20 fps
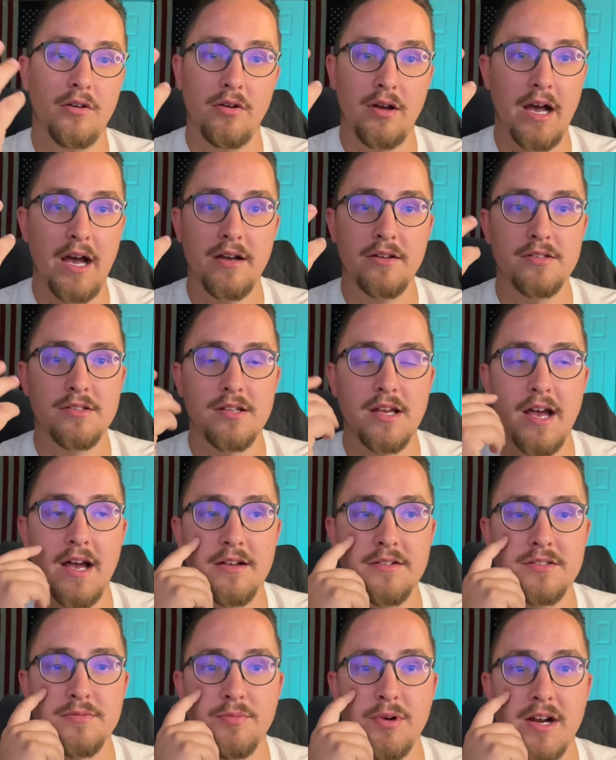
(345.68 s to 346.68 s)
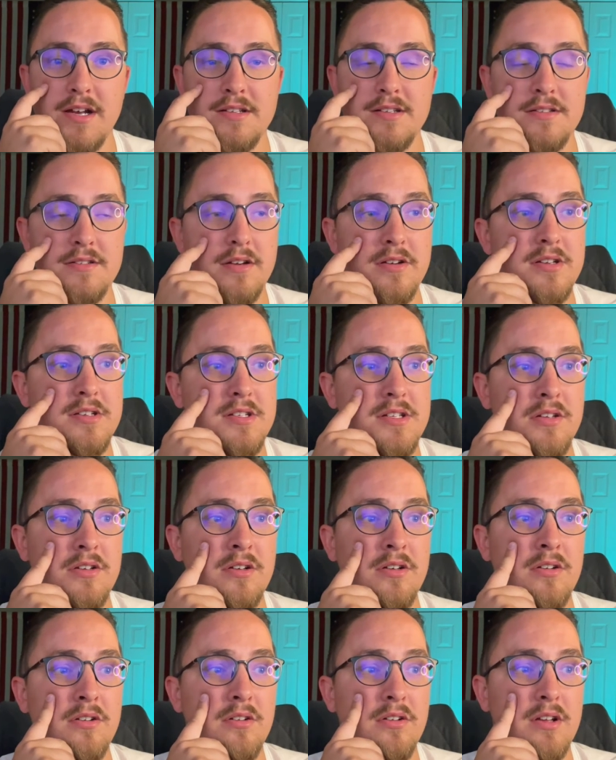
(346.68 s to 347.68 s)
house prices are
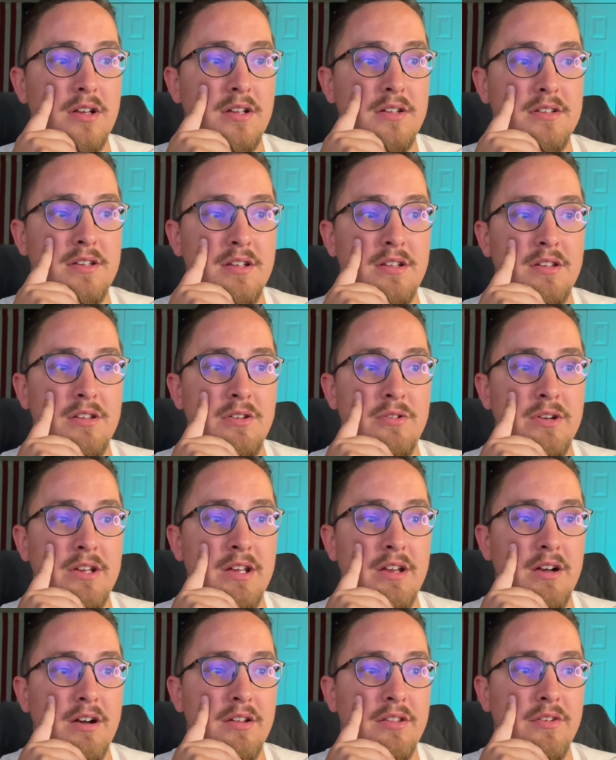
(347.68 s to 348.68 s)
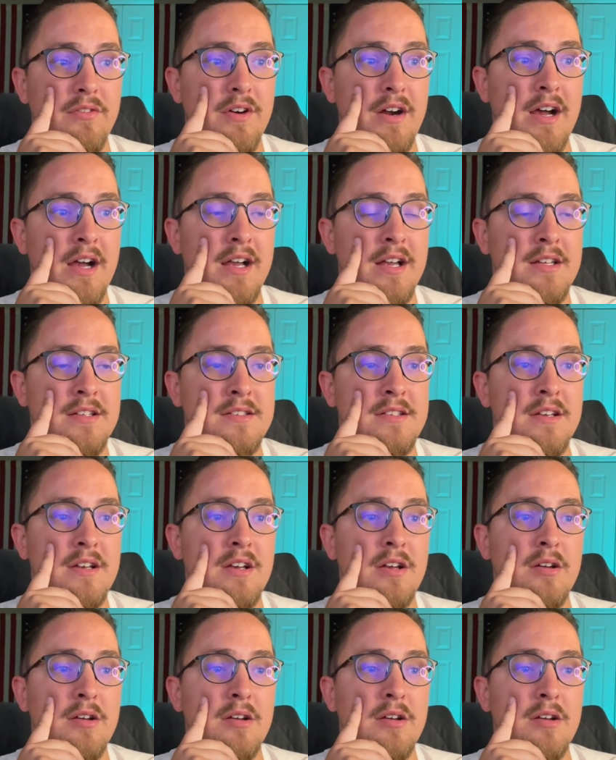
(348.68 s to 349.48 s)
still continuing on the rise,